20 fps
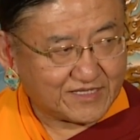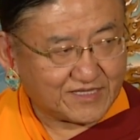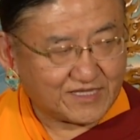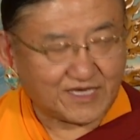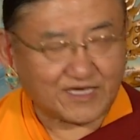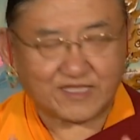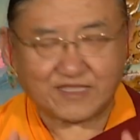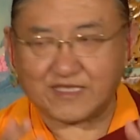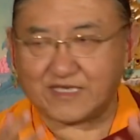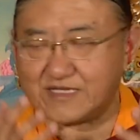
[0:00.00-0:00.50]

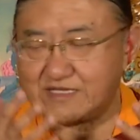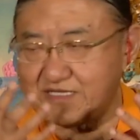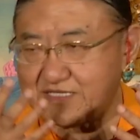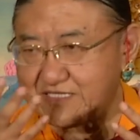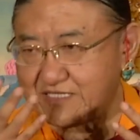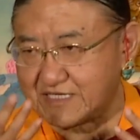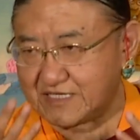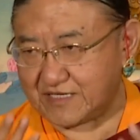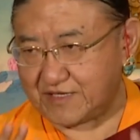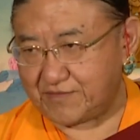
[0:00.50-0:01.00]
then it
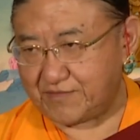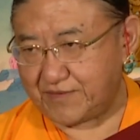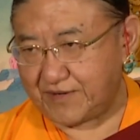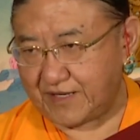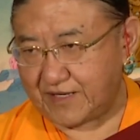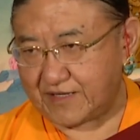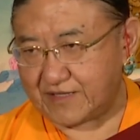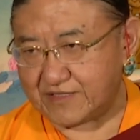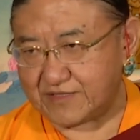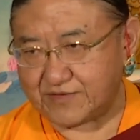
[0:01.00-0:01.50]
is
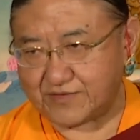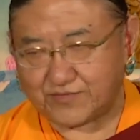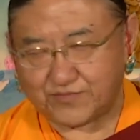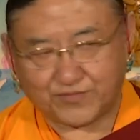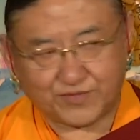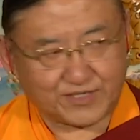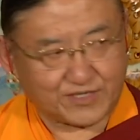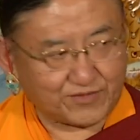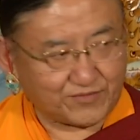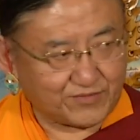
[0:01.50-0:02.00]
revealed,
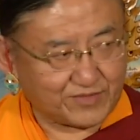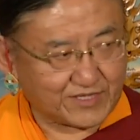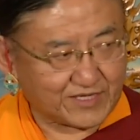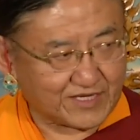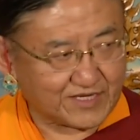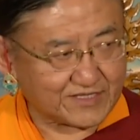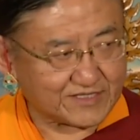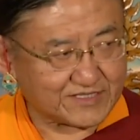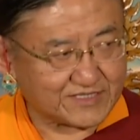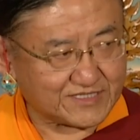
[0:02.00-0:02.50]
we
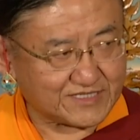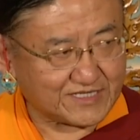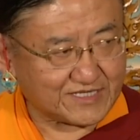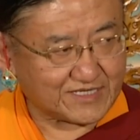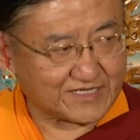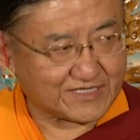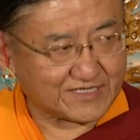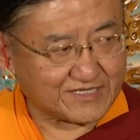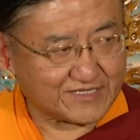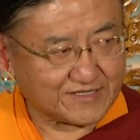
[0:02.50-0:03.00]
can
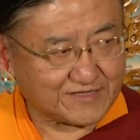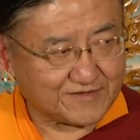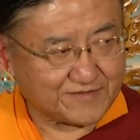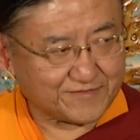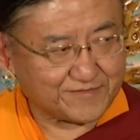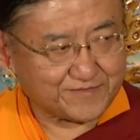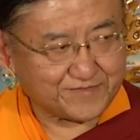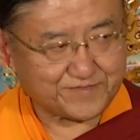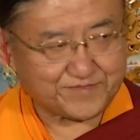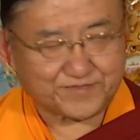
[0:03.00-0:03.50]
see it.
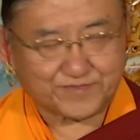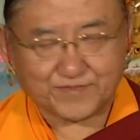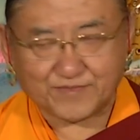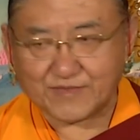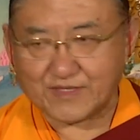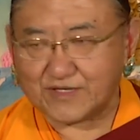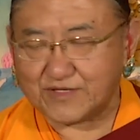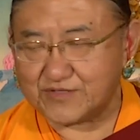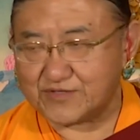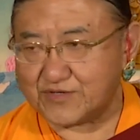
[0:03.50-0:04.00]

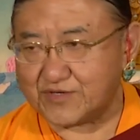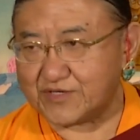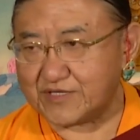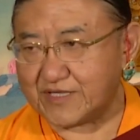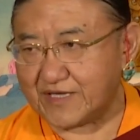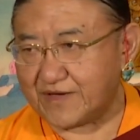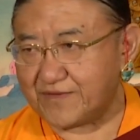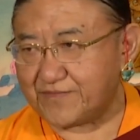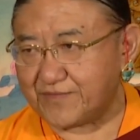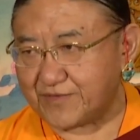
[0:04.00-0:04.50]
So
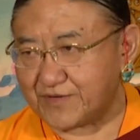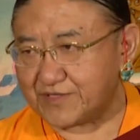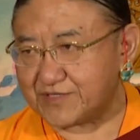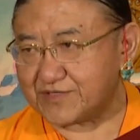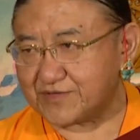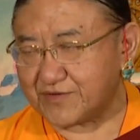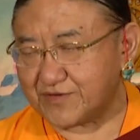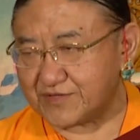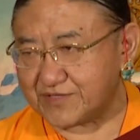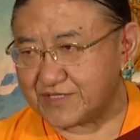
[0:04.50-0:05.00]
therefore
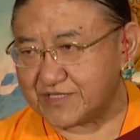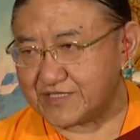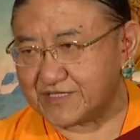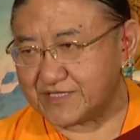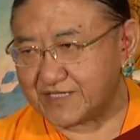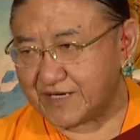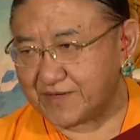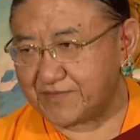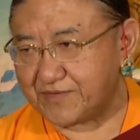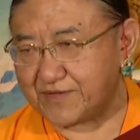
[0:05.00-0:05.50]
it's called the
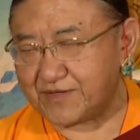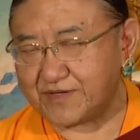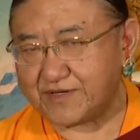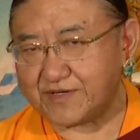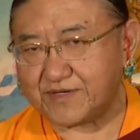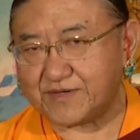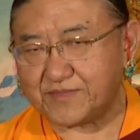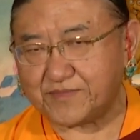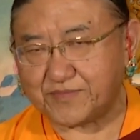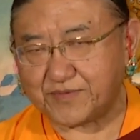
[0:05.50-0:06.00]

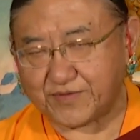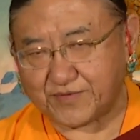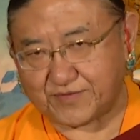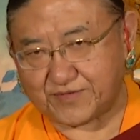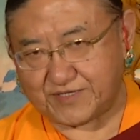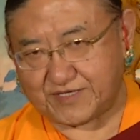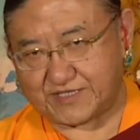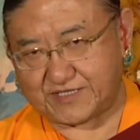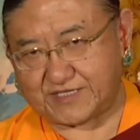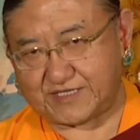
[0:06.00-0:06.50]
double
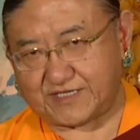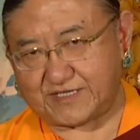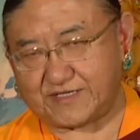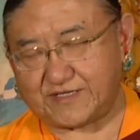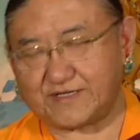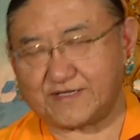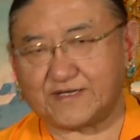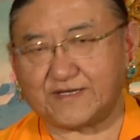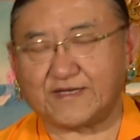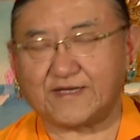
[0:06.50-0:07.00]
purity.
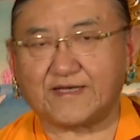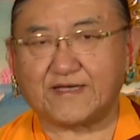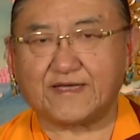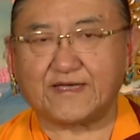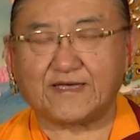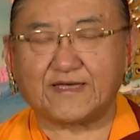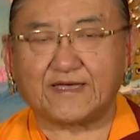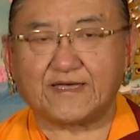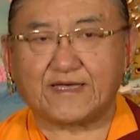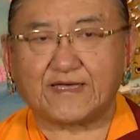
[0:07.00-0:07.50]

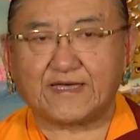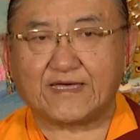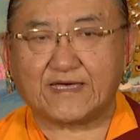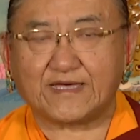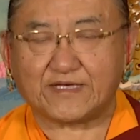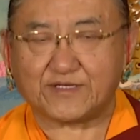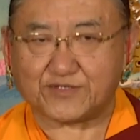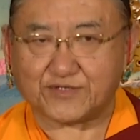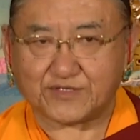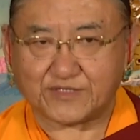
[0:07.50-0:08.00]

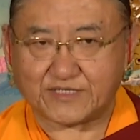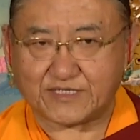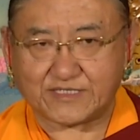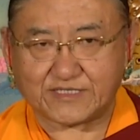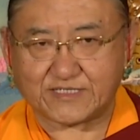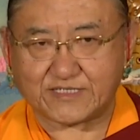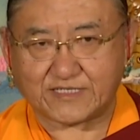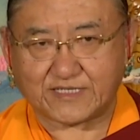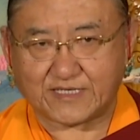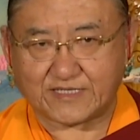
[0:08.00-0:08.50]
So
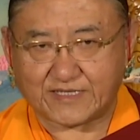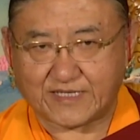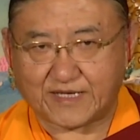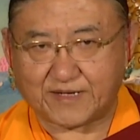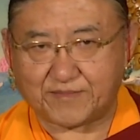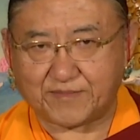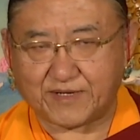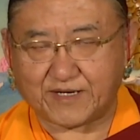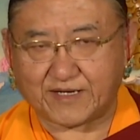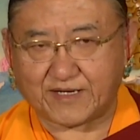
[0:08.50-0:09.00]
this is the
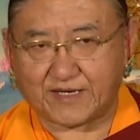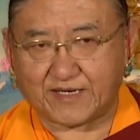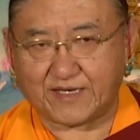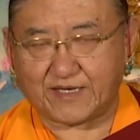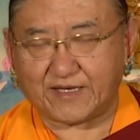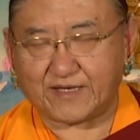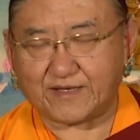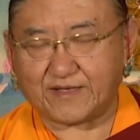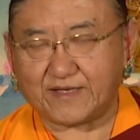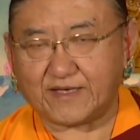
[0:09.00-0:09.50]

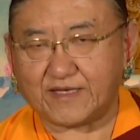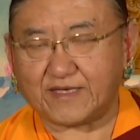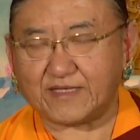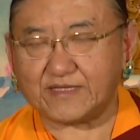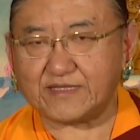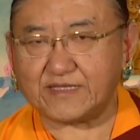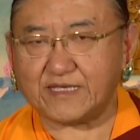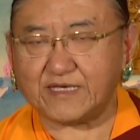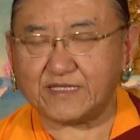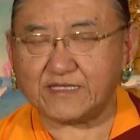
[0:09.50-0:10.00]
Dharmakaya.
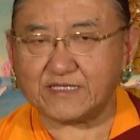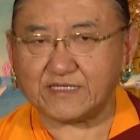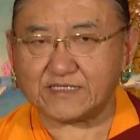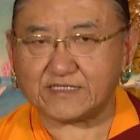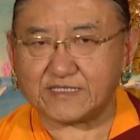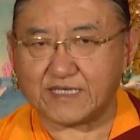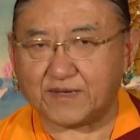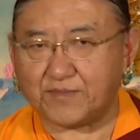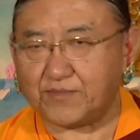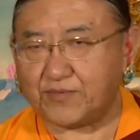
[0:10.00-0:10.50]
And then the
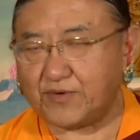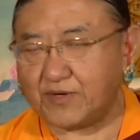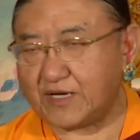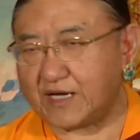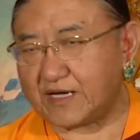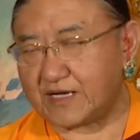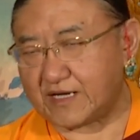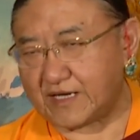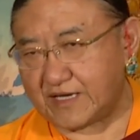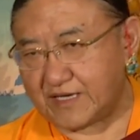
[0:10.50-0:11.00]

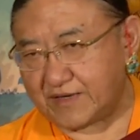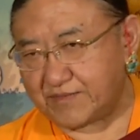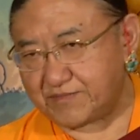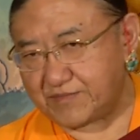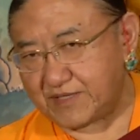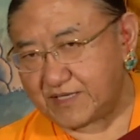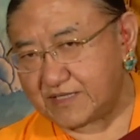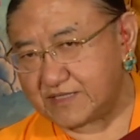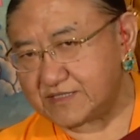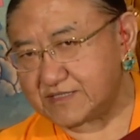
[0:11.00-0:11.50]
Sambhogakaya
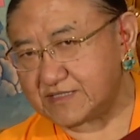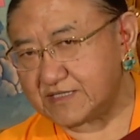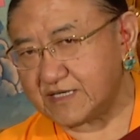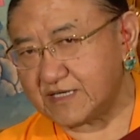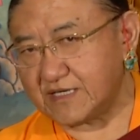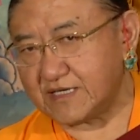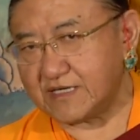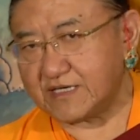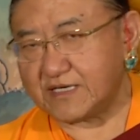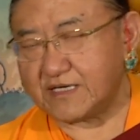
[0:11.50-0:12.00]
means
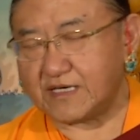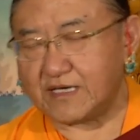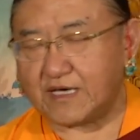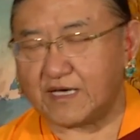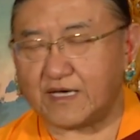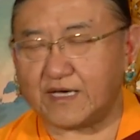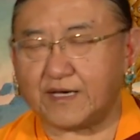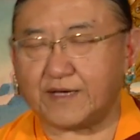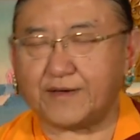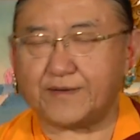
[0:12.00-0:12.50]

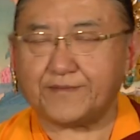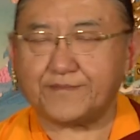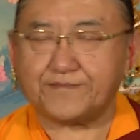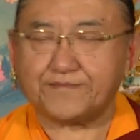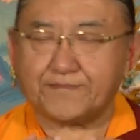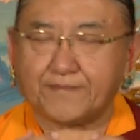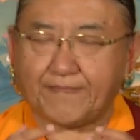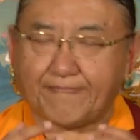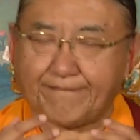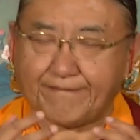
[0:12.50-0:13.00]

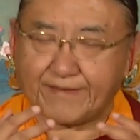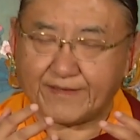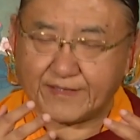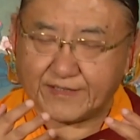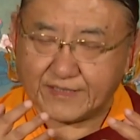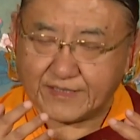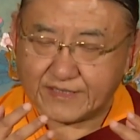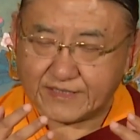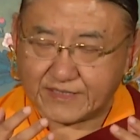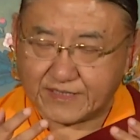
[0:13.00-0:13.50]

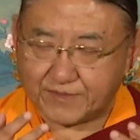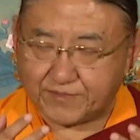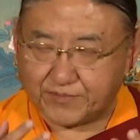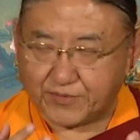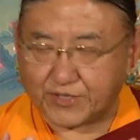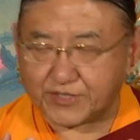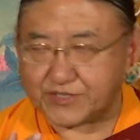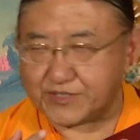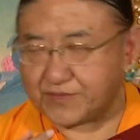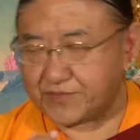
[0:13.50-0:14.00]
the
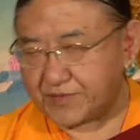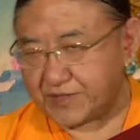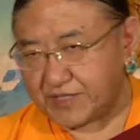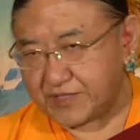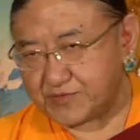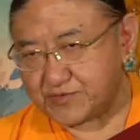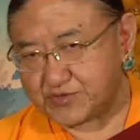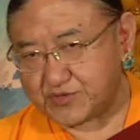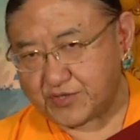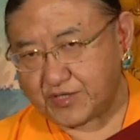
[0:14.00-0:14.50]
body of
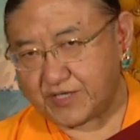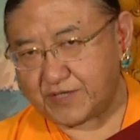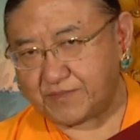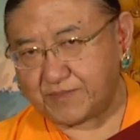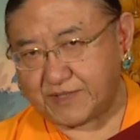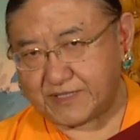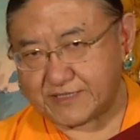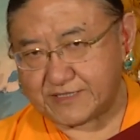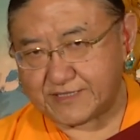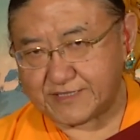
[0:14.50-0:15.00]

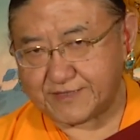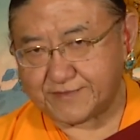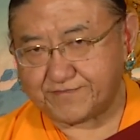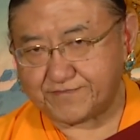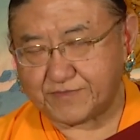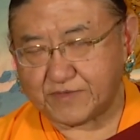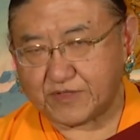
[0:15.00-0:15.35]
enjoyment.